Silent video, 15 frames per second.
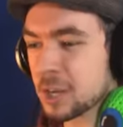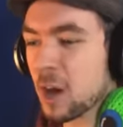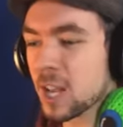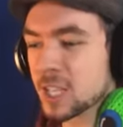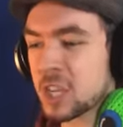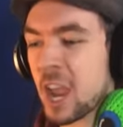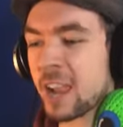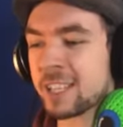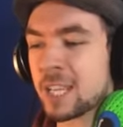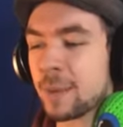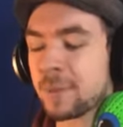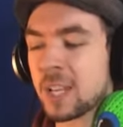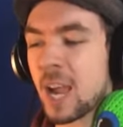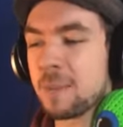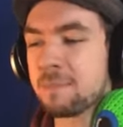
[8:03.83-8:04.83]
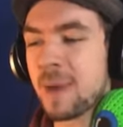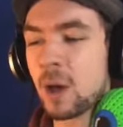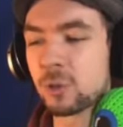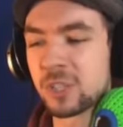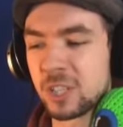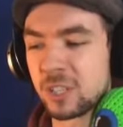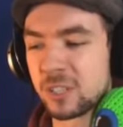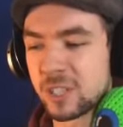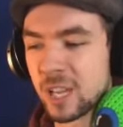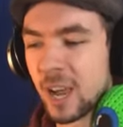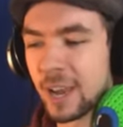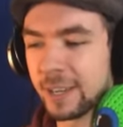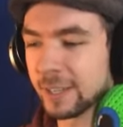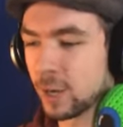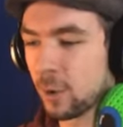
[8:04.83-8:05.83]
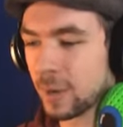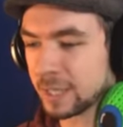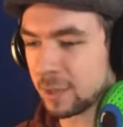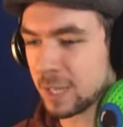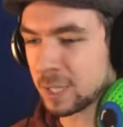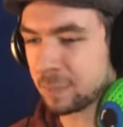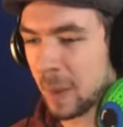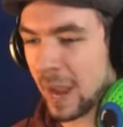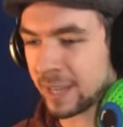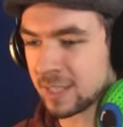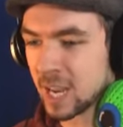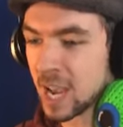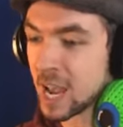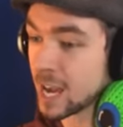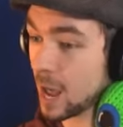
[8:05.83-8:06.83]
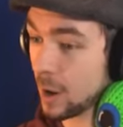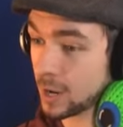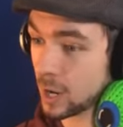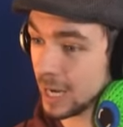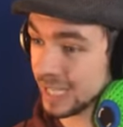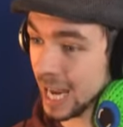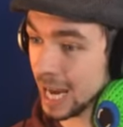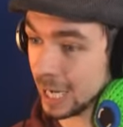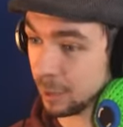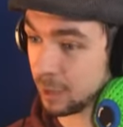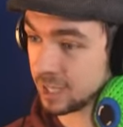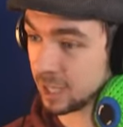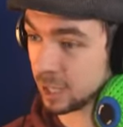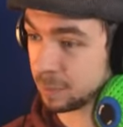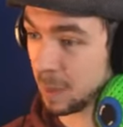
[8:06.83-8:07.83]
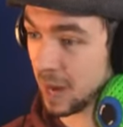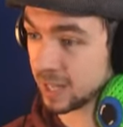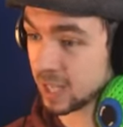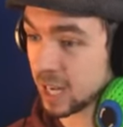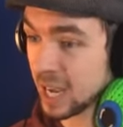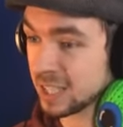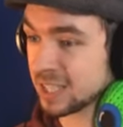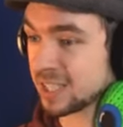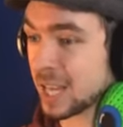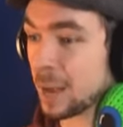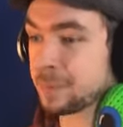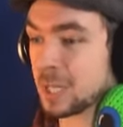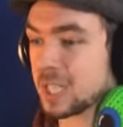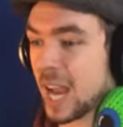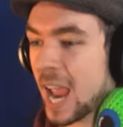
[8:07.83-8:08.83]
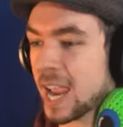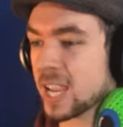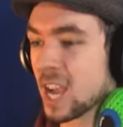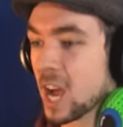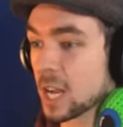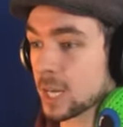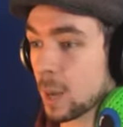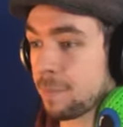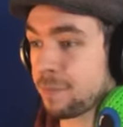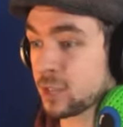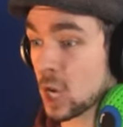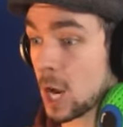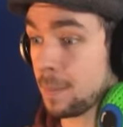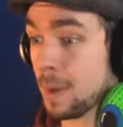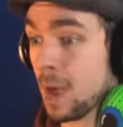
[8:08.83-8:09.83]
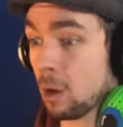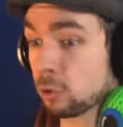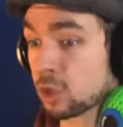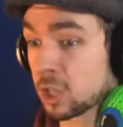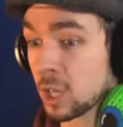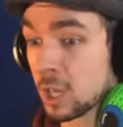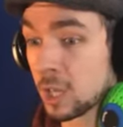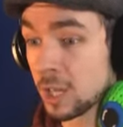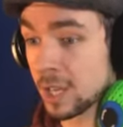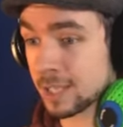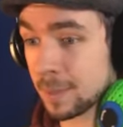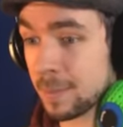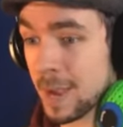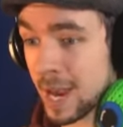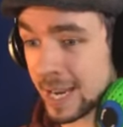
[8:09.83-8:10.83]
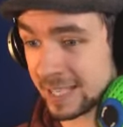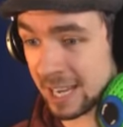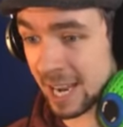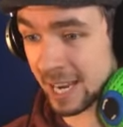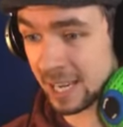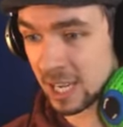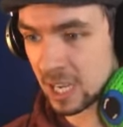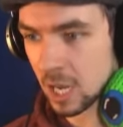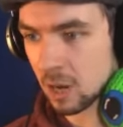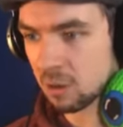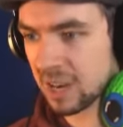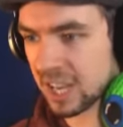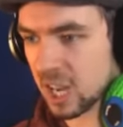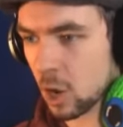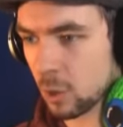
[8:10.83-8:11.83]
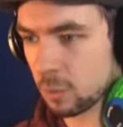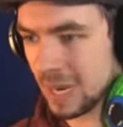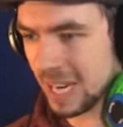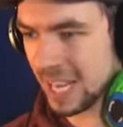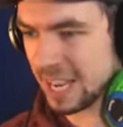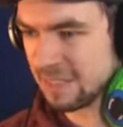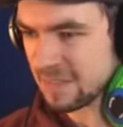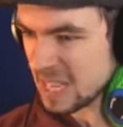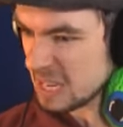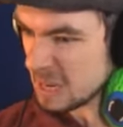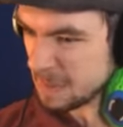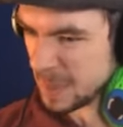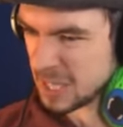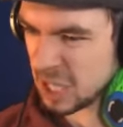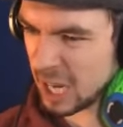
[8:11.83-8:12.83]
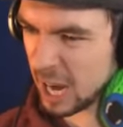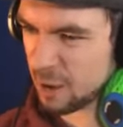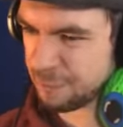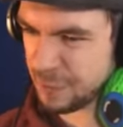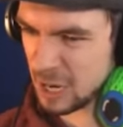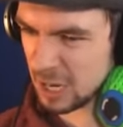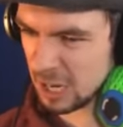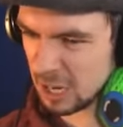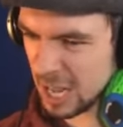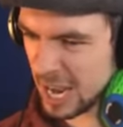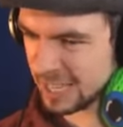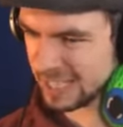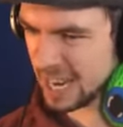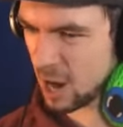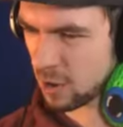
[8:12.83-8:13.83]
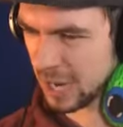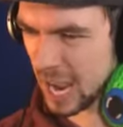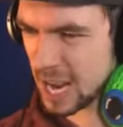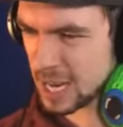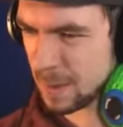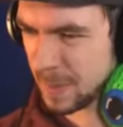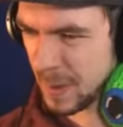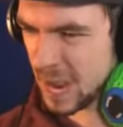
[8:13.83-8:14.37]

was called Jacksepticeye Mouses! I didn't know what to expect! Now I know exactly what to expect! It's a septic tank on top of a giant mouse! That's amazing! Where are you going, Willy? Bitch, you can't feel her legs now, can you,